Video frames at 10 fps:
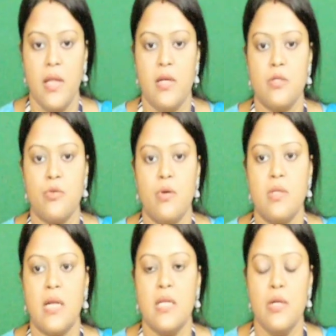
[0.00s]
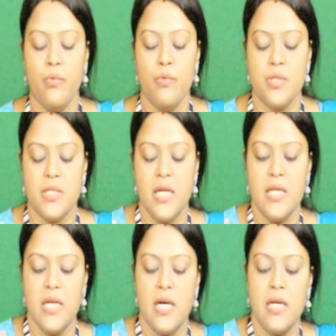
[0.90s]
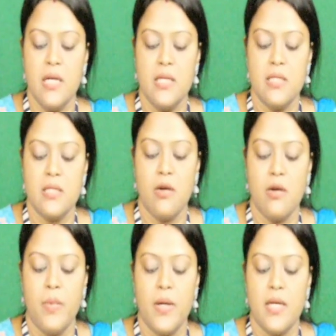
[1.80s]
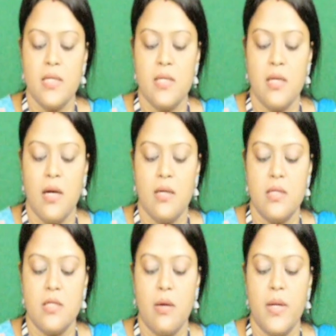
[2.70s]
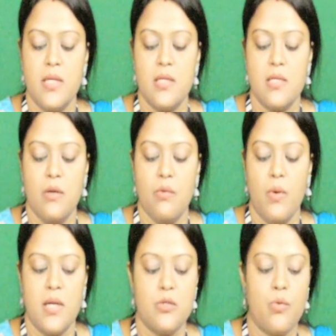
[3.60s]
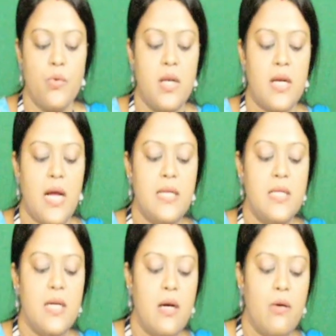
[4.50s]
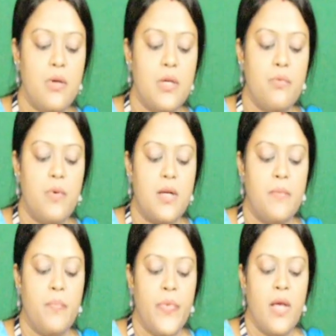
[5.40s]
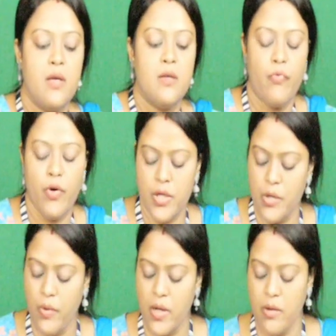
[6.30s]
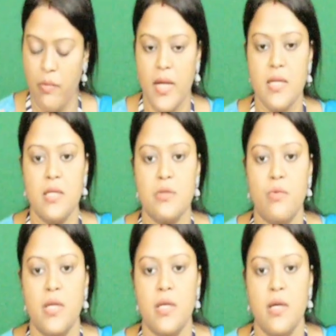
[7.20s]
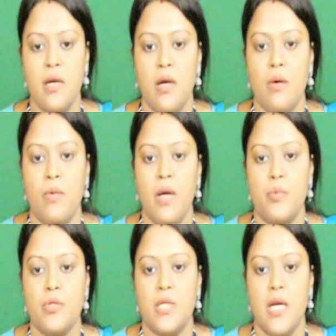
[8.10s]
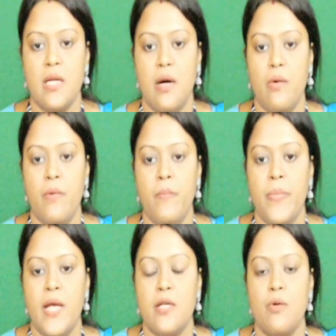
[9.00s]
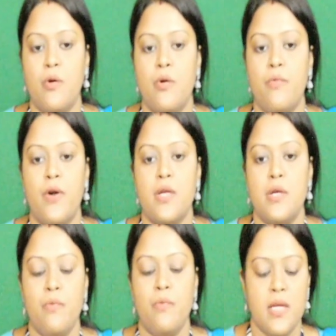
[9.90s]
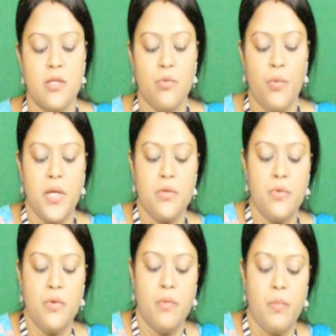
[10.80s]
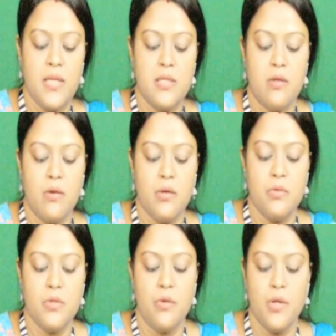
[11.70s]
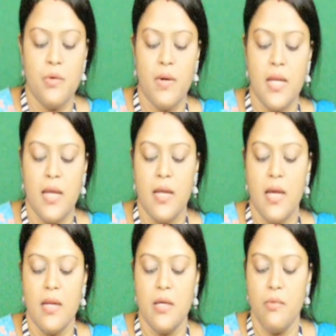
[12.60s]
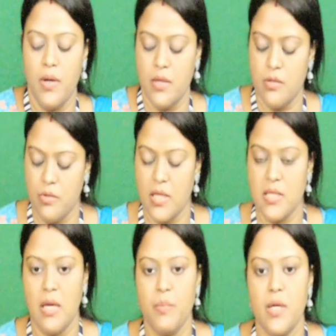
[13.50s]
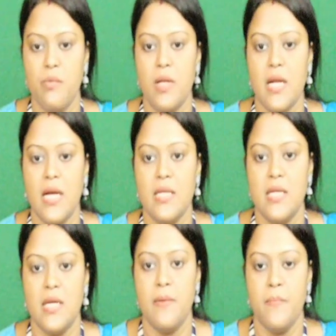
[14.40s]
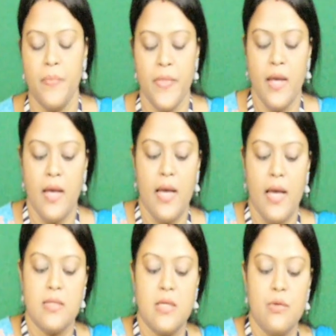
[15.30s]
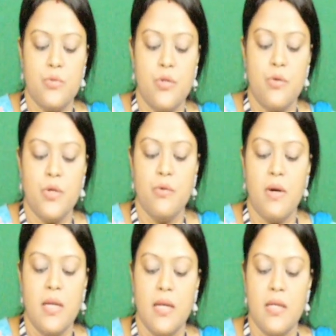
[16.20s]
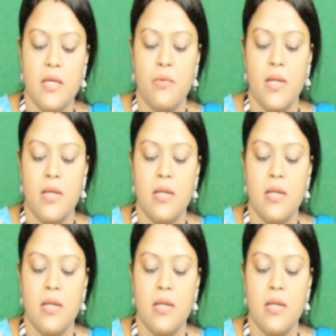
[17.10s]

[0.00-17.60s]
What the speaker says: So the new state here it is discovered is Q1. So we will write here now Q1. For Q1 where it is going, we have to check now. So for Q1 it is going to by 0 Q0 Q1 and here Q1. So the same thing we will write here as Q0 Q1 and Q1.